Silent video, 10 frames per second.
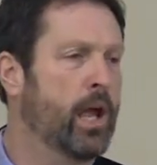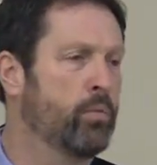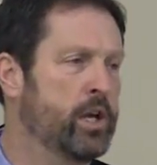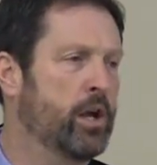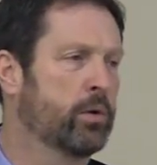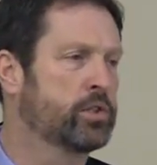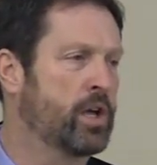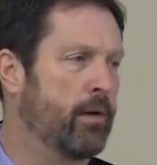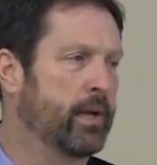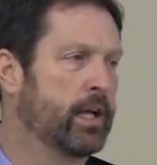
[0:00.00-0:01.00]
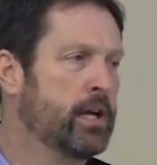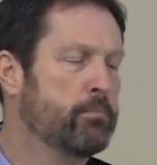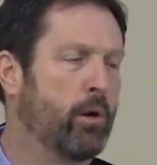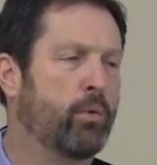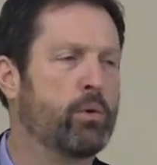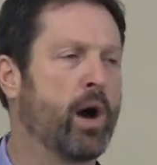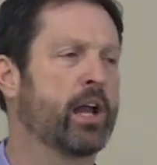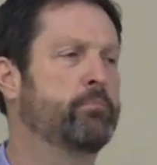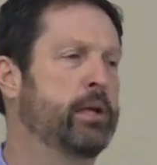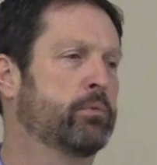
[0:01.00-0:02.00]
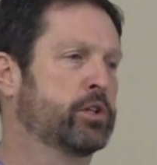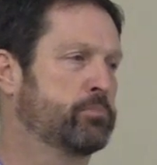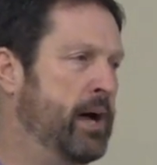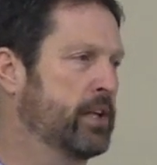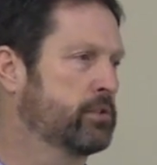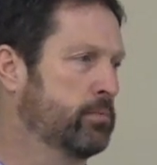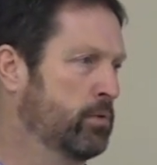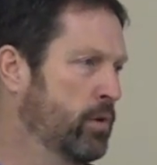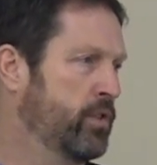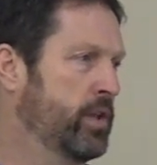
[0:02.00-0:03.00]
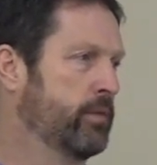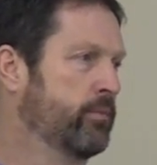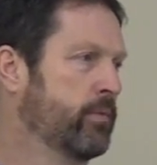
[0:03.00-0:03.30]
And we know it's coming, but we want to be responsible with it.